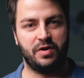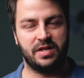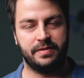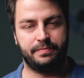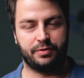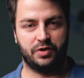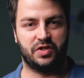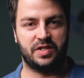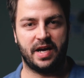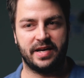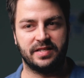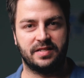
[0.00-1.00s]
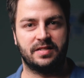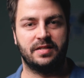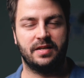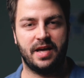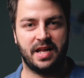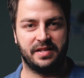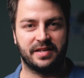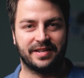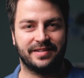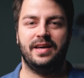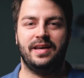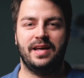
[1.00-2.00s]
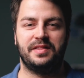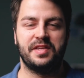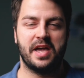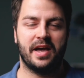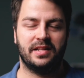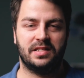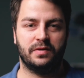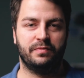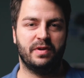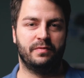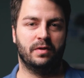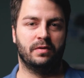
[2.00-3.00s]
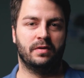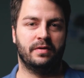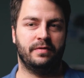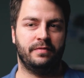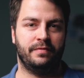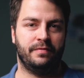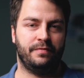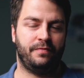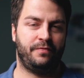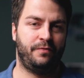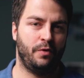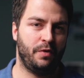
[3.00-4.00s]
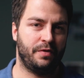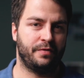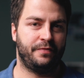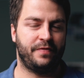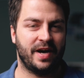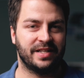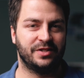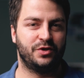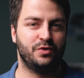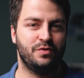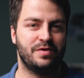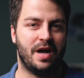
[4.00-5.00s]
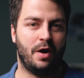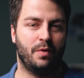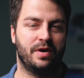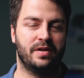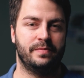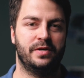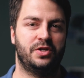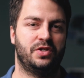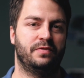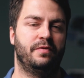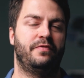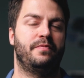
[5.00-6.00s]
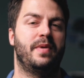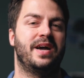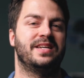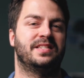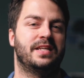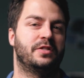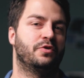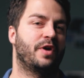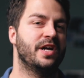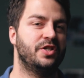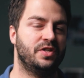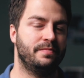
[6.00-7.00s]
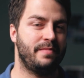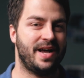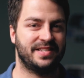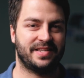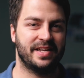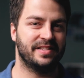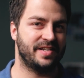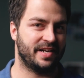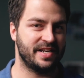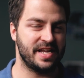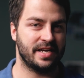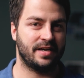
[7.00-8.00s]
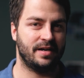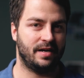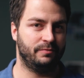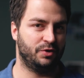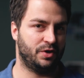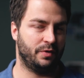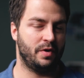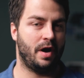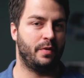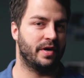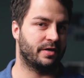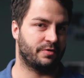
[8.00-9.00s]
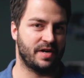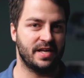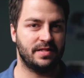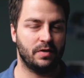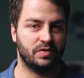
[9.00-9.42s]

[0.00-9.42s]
really precise editing. At the end, we will further fine-tune our image with my saturation masking technique. I will show you how I create